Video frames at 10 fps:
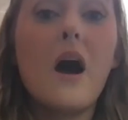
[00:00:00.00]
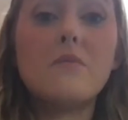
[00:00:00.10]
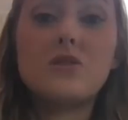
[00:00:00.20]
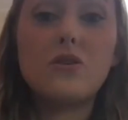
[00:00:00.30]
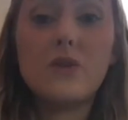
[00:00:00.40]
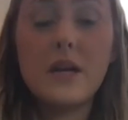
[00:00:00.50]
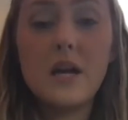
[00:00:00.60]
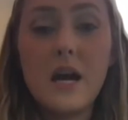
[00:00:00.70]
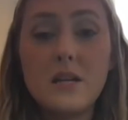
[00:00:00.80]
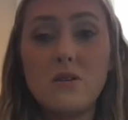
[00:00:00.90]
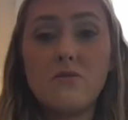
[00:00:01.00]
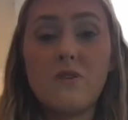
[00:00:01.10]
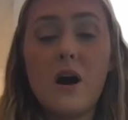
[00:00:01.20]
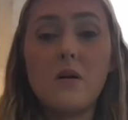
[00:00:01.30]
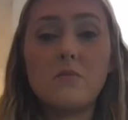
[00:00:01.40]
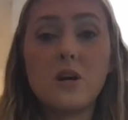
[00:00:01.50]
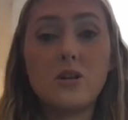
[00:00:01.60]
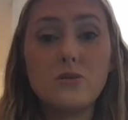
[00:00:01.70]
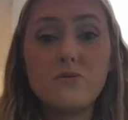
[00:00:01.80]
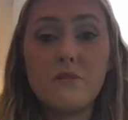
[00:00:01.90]
So you can kind of
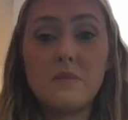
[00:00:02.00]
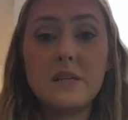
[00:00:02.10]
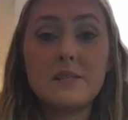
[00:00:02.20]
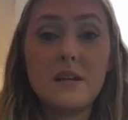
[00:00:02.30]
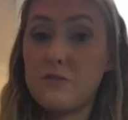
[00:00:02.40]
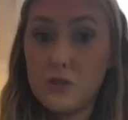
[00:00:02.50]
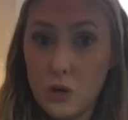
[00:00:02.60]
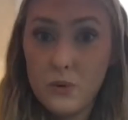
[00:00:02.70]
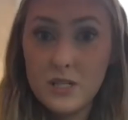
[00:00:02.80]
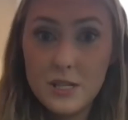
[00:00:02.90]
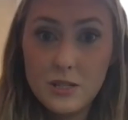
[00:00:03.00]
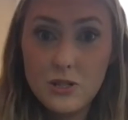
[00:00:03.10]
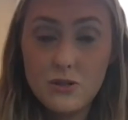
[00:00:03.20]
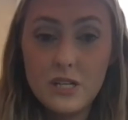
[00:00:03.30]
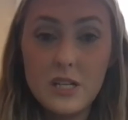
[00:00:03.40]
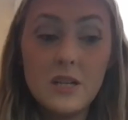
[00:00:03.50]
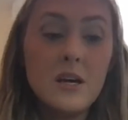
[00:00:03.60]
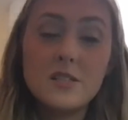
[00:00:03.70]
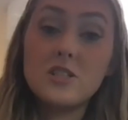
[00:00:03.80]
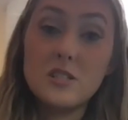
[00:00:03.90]
conclude from this that if you don't wear sunscreen,
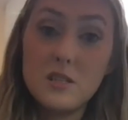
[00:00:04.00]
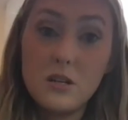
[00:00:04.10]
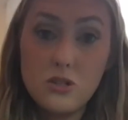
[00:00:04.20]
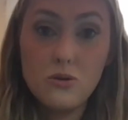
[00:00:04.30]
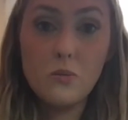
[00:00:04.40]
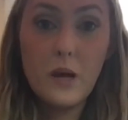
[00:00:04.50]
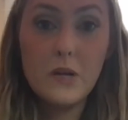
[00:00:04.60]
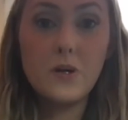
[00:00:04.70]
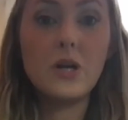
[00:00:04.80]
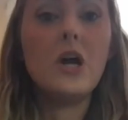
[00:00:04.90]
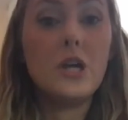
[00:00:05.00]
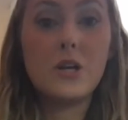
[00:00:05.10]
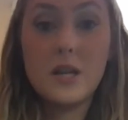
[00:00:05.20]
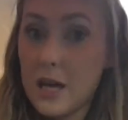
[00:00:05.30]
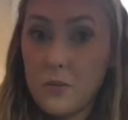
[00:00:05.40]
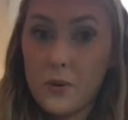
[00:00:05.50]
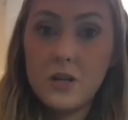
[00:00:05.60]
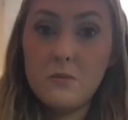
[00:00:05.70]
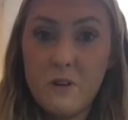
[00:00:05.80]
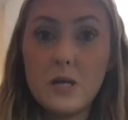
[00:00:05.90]
such as the control paper, you're going to get
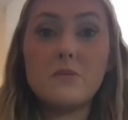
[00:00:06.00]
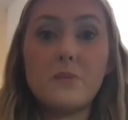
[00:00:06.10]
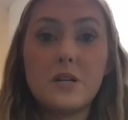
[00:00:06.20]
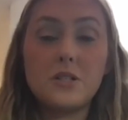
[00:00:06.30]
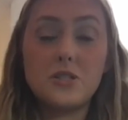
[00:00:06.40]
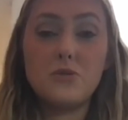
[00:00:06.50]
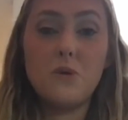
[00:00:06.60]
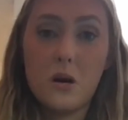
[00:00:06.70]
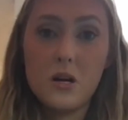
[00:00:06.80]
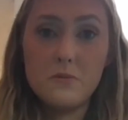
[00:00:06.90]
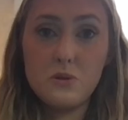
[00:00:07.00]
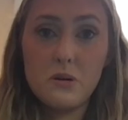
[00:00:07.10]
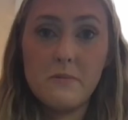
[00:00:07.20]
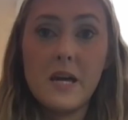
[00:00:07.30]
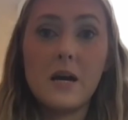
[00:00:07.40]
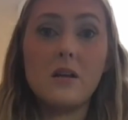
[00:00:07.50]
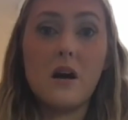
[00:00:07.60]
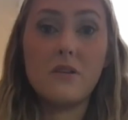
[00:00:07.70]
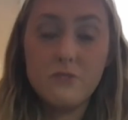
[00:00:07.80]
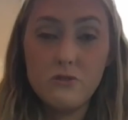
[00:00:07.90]
pretty burnt because you are absorbing a
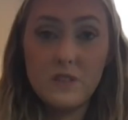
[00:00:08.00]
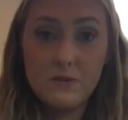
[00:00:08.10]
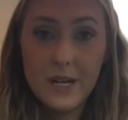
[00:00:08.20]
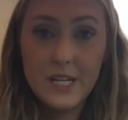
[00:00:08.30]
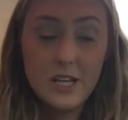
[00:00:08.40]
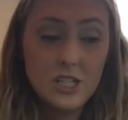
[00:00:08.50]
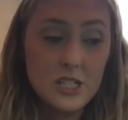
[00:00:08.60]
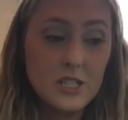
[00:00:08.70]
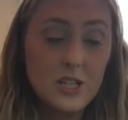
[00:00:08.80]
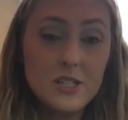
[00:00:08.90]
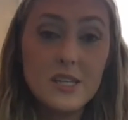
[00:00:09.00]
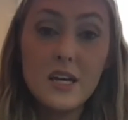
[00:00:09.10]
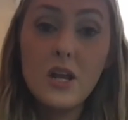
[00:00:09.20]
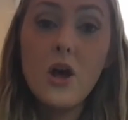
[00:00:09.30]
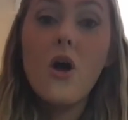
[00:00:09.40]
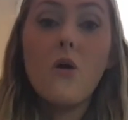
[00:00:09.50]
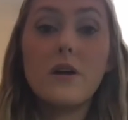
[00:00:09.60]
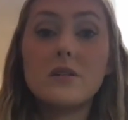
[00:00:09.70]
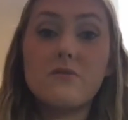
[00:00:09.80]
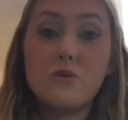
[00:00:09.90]
lot of UV radiation into your skin,
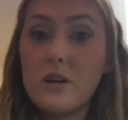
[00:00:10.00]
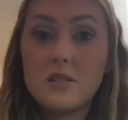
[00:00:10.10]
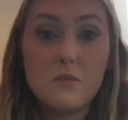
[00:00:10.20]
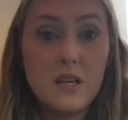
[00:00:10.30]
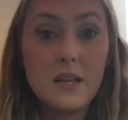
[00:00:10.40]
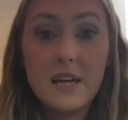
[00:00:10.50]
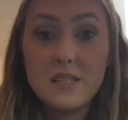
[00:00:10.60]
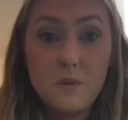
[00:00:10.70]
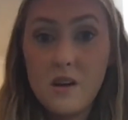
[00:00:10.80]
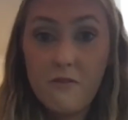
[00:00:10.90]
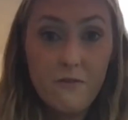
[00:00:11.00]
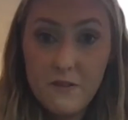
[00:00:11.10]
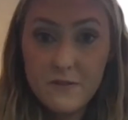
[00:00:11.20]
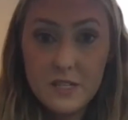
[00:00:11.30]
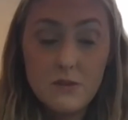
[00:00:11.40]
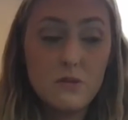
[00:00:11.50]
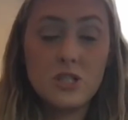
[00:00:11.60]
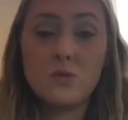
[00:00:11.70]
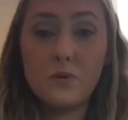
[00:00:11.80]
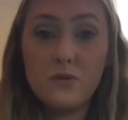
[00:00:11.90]
whereas if you wear something like SPF 50,
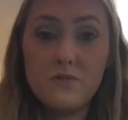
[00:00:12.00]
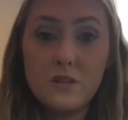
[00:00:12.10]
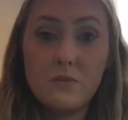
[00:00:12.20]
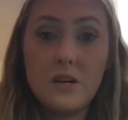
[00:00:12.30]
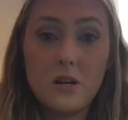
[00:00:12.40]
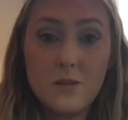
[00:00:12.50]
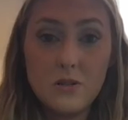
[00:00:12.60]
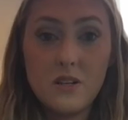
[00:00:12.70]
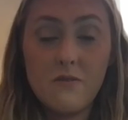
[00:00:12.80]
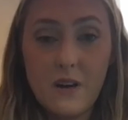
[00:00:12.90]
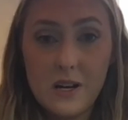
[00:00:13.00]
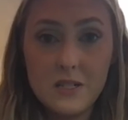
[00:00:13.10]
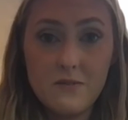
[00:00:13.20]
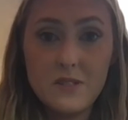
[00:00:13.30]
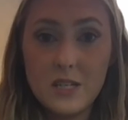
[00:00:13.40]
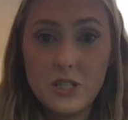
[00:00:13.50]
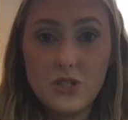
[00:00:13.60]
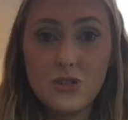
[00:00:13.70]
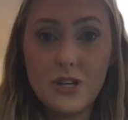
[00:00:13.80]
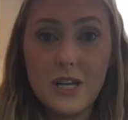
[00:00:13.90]
which proved to be our most effective
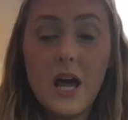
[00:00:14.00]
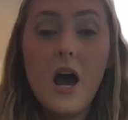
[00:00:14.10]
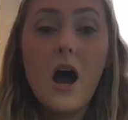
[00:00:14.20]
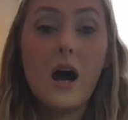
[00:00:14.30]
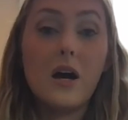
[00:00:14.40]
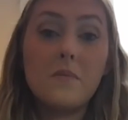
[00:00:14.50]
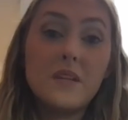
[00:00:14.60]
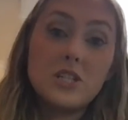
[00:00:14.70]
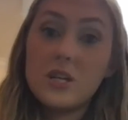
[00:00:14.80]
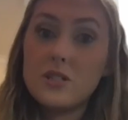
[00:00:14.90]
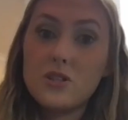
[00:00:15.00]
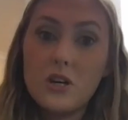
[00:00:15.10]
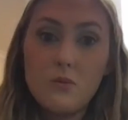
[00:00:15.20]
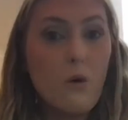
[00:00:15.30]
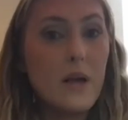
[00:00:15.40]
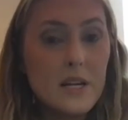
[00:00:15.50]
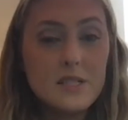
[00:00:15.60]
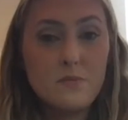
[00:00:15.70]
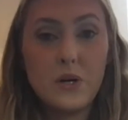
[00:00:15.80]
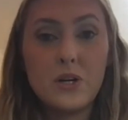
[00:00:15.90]
sunscreen, then chances are you won't get as
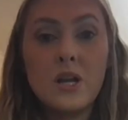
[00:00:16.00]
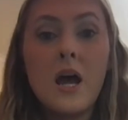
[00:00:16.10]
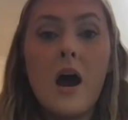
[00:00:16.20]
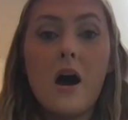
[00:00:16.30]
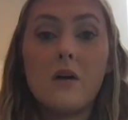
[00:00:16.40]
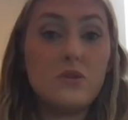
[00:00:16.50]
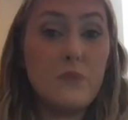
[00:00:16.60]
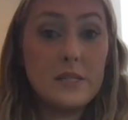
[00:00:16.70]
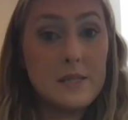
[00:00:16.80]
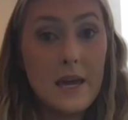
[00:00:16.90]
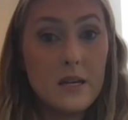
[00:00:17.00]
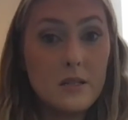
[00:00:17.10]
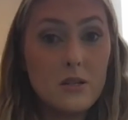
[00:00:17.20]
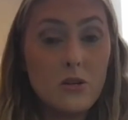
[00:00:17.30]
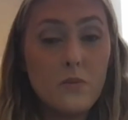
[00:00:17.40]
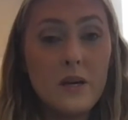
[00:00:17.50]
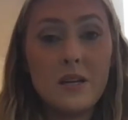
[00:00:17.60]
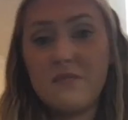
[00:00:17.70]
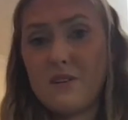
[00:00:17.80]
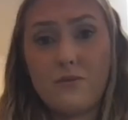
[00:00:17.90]
burnt. You might tan a little bit
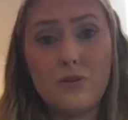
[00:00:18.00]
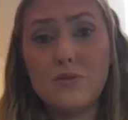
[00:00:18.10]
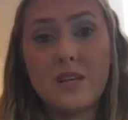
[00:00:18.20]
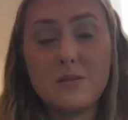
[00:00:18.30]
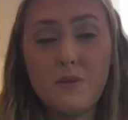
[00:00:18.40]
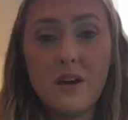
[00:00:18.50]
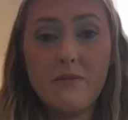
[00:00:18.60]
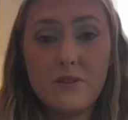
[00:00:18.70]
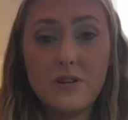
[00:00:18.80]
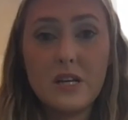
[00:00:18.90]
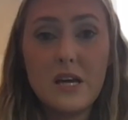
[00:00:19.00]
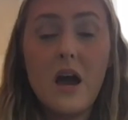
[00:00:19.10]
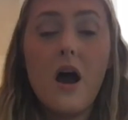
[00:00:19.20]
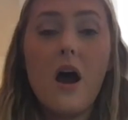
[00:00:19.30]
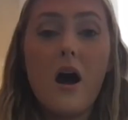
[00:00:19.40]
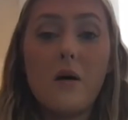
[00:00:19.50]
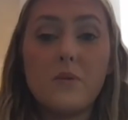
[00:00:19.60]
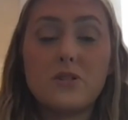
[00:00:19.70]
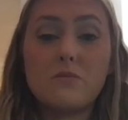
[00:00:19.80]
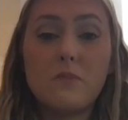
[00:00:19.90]
even if you use SPF 30,
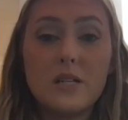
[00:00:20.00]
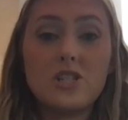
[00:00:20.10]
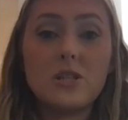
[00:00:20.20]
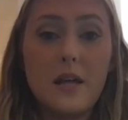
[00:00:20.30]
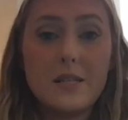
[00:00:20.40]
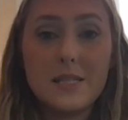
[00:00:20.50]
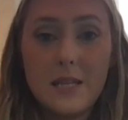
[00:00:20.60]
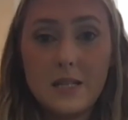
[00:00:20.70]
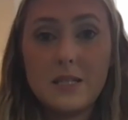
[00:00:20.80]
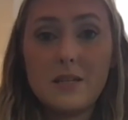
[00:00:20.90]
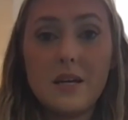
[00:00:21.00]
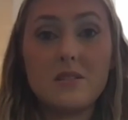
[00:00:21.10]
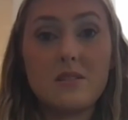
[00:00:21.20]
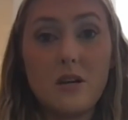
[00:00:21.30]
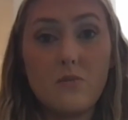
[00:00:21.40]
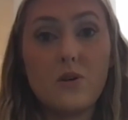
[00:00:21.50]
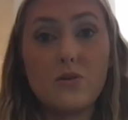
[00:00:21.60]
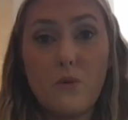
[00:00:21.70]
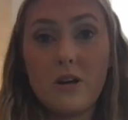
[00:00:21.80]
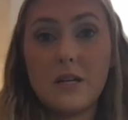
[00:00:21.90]
but you're much less likely to get a sunburn
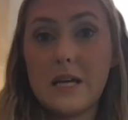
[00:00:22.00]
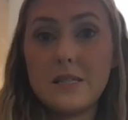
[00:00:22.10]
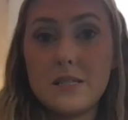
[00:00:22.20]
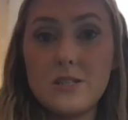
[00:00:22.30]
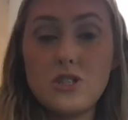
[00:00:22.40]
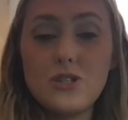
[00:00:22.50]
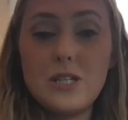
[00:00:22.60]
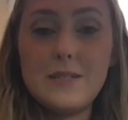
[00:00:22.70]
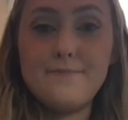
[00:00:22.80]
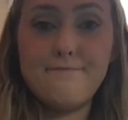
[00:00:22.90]
wearing that sunscreen.